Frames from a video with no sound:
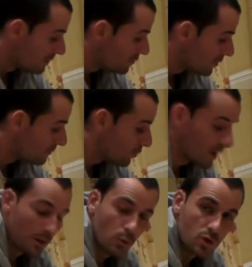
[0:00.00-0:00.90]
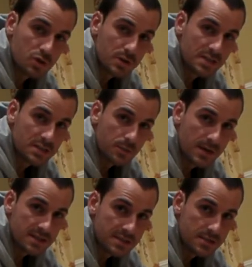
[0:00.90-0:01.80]
put boiling water into
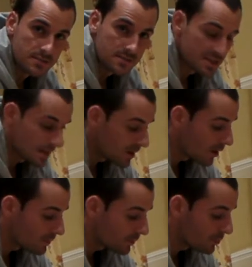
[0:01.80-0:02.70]
it and steam it up.